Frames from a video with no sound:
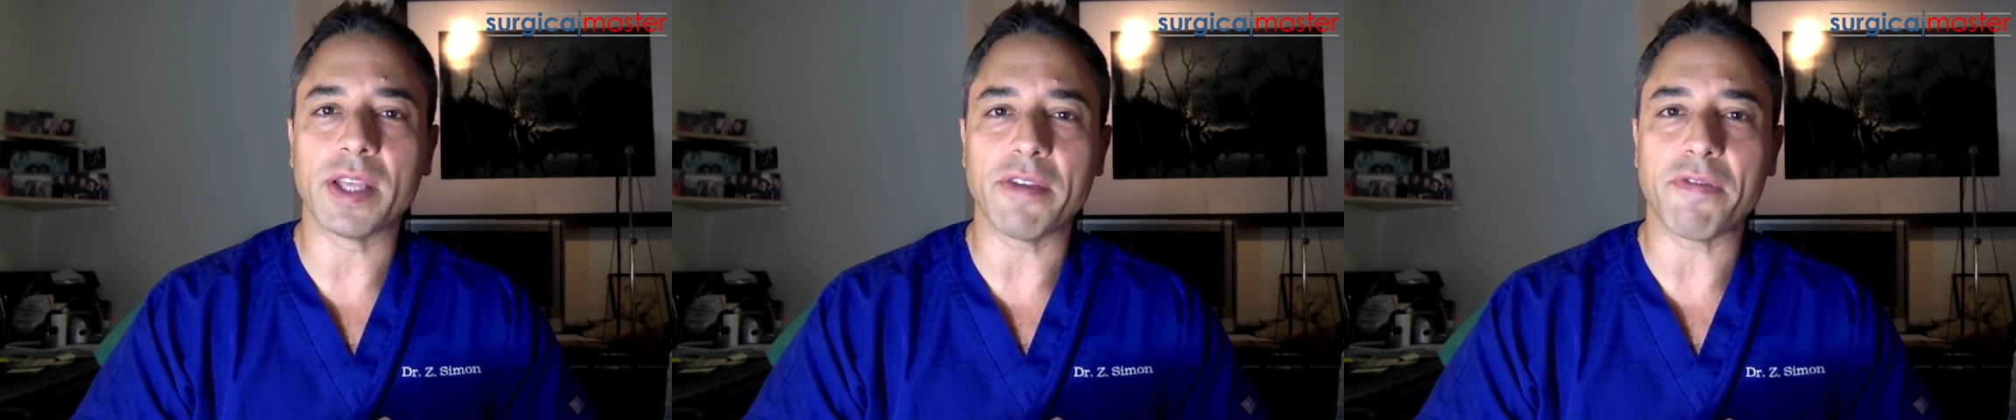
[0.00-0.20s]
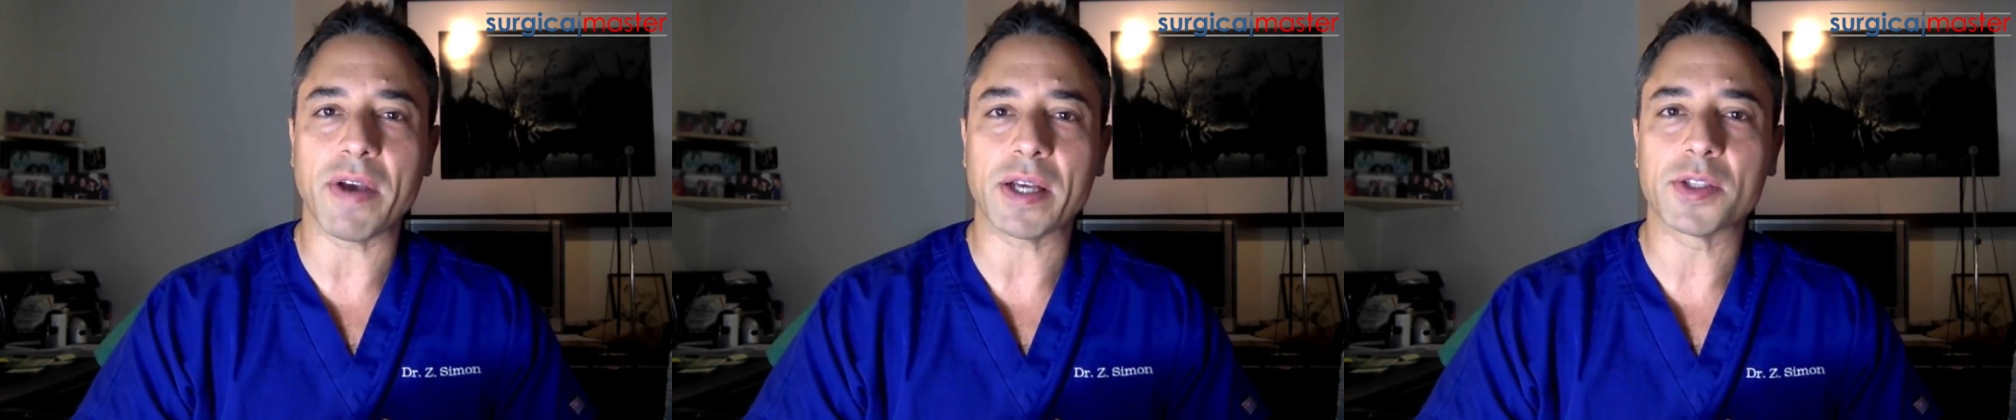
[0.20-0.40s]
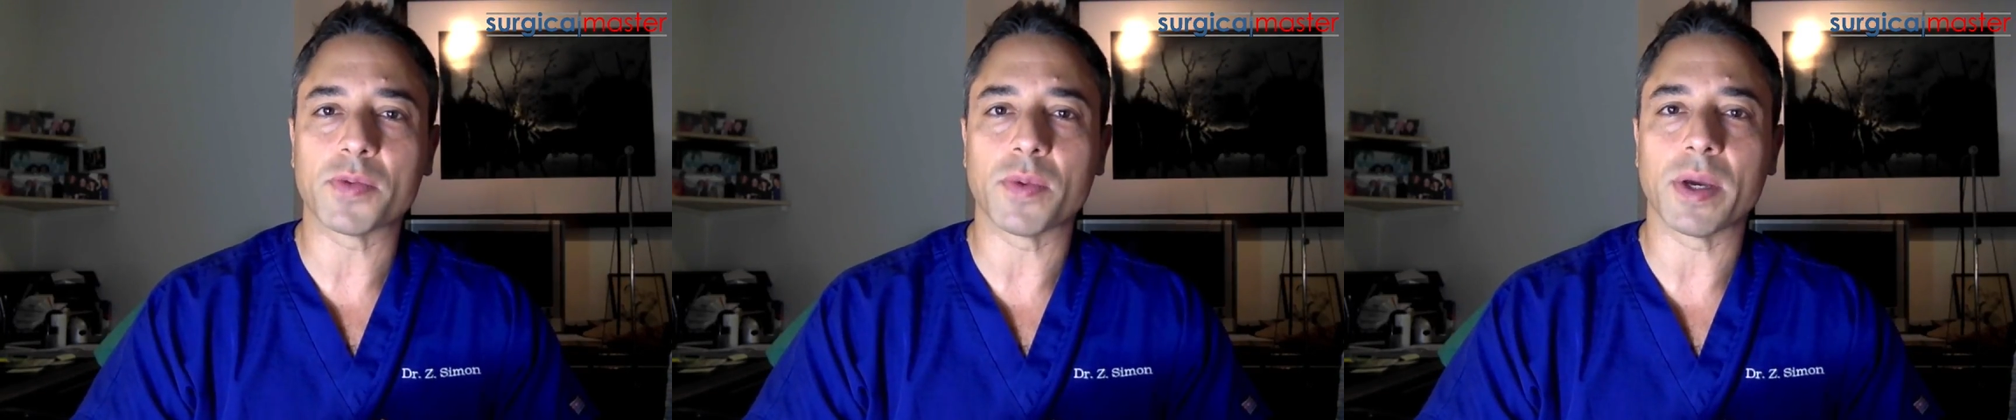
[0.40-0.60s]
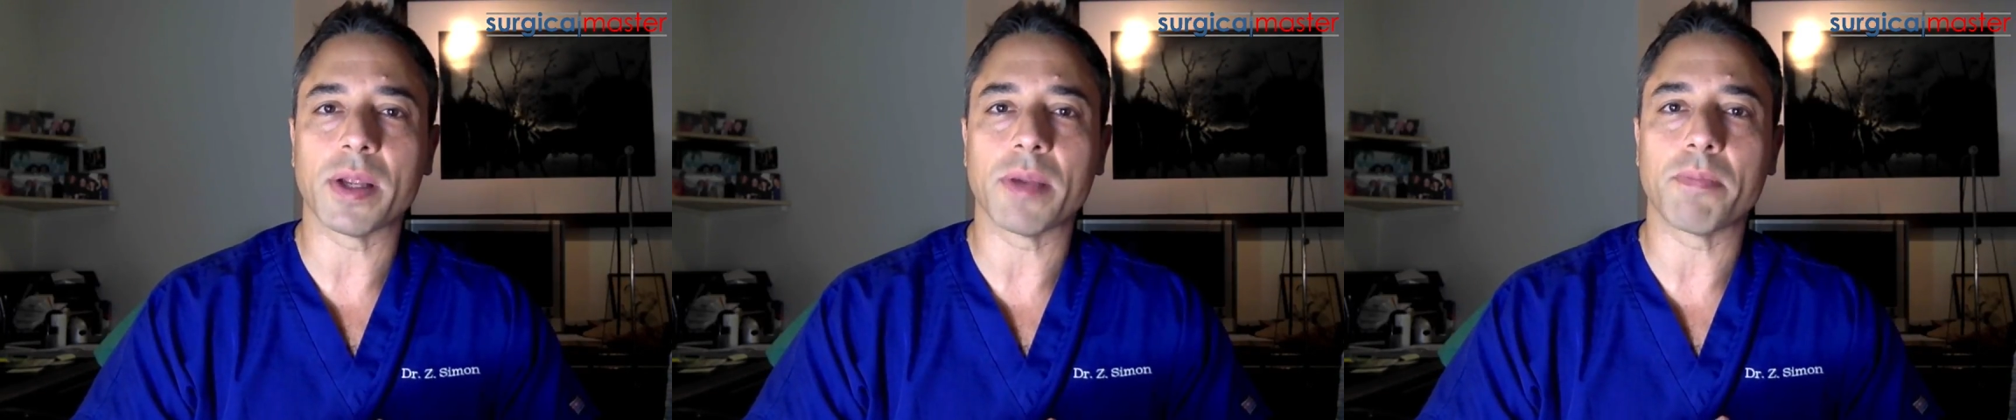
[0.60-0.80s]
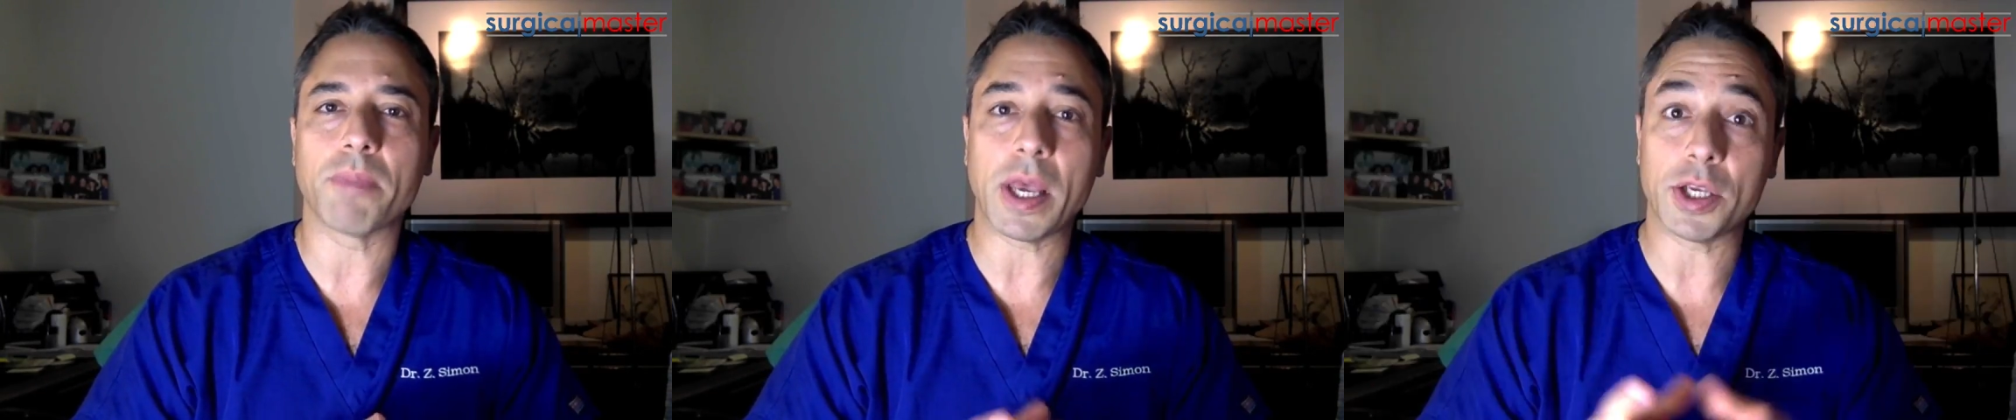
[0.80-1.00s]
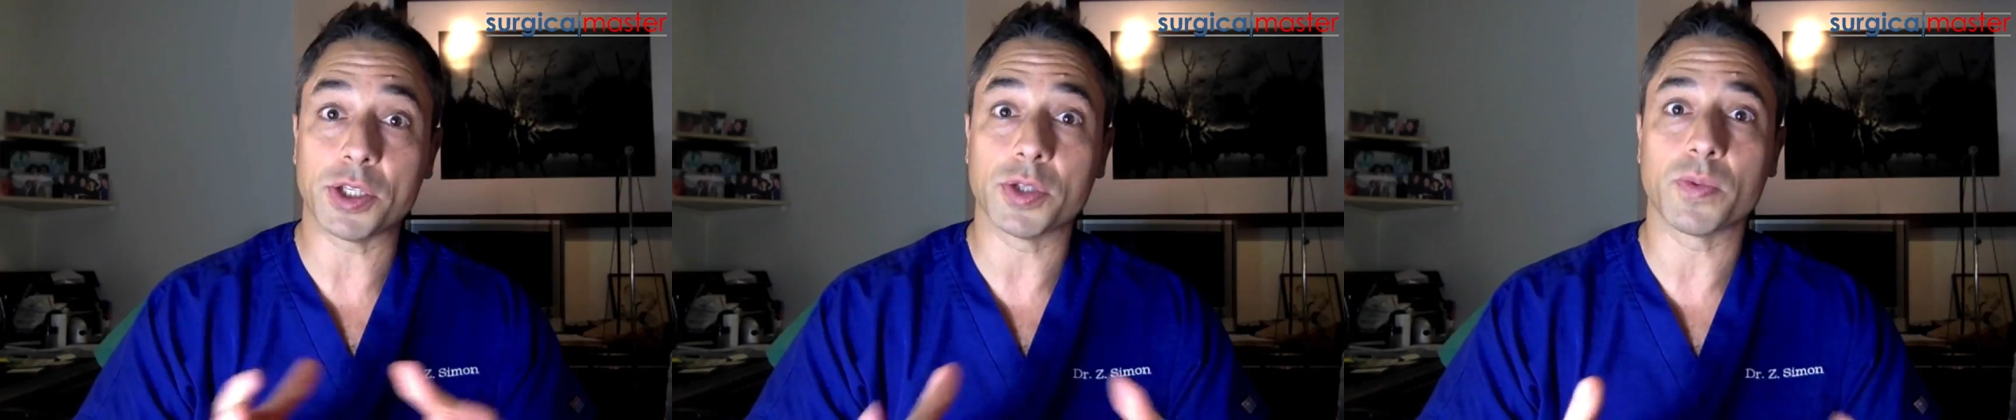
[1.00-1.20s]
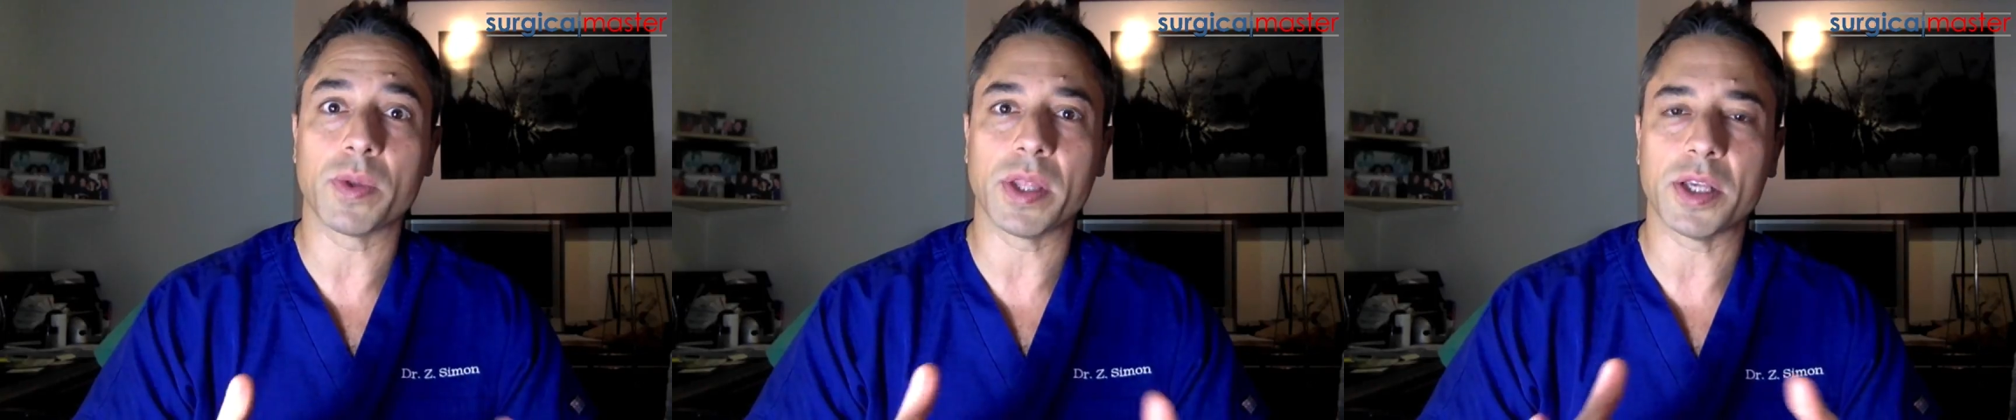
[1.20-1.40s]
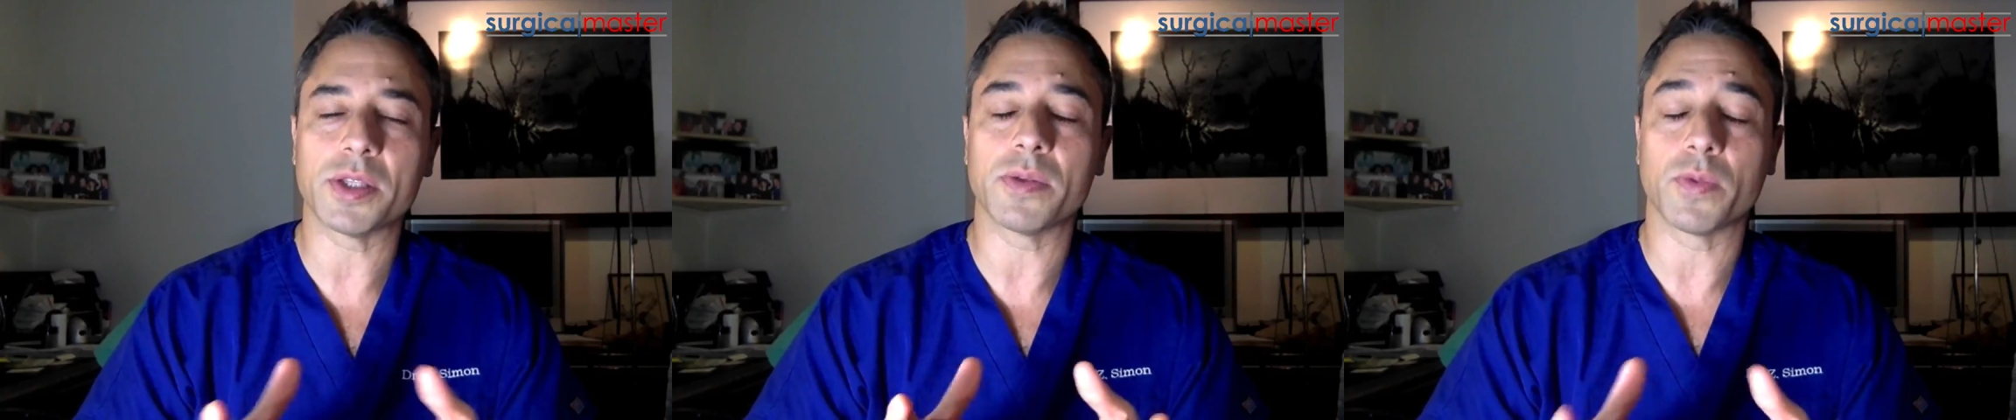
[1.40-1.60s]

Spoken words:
defects when patients with